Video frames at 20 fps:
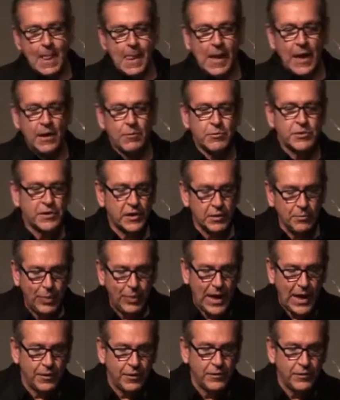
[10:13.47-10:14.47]
It was
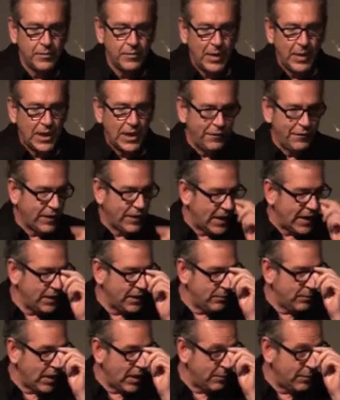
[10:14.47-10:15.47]
compounded by the fact
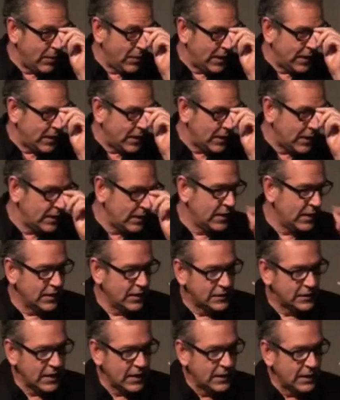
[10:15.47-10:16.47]
that my mother
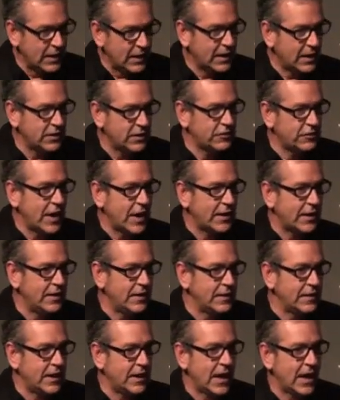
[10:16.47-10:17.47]
suddenly
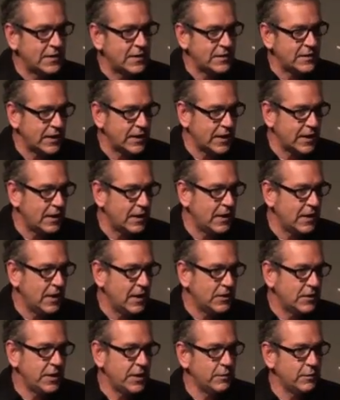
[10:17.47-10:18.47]
contracted cancer.
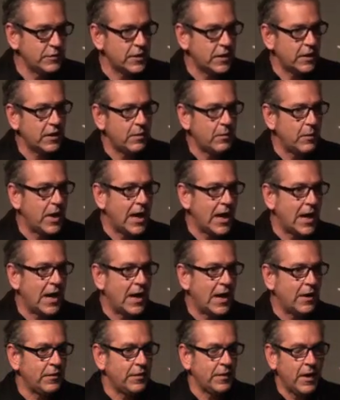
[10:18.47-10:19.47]
She was on her way
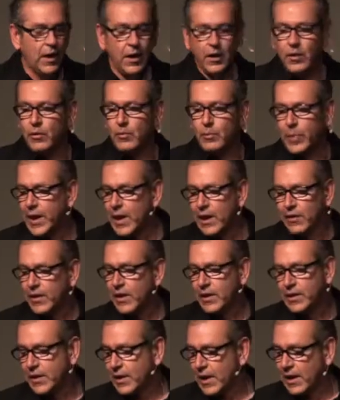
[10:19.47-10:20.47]
out, and the whole
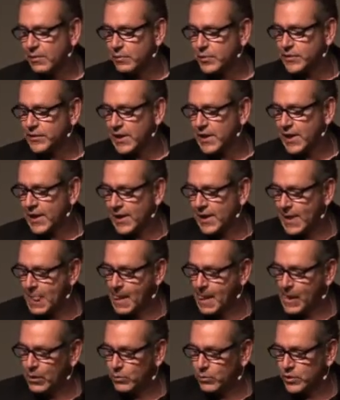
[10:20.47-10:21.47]
period that I was there
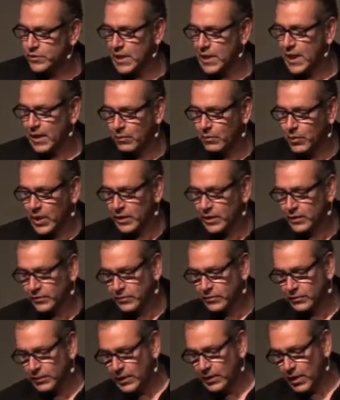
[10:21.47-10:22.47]
was like one
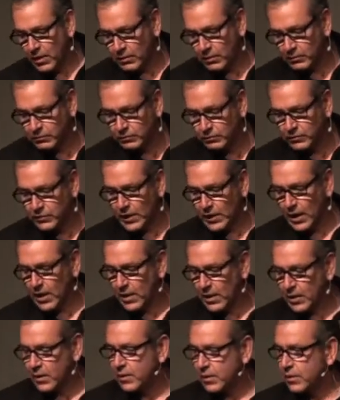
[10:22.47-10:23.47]
long,
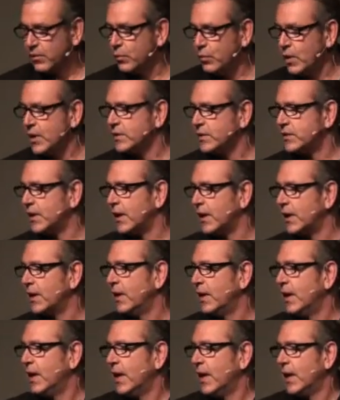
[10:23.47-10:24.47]
dark winter.
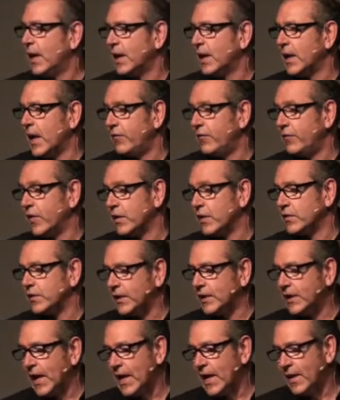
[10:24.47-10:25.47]
And I felt
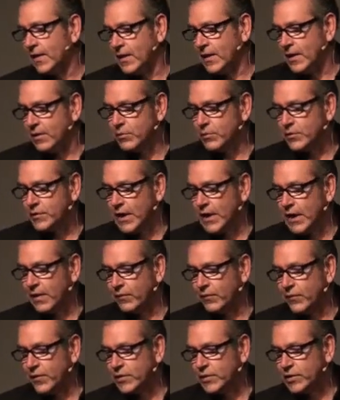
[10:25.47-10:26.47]
again that it was time
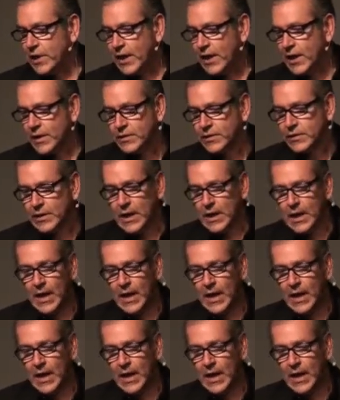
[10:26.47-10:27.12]
for a change.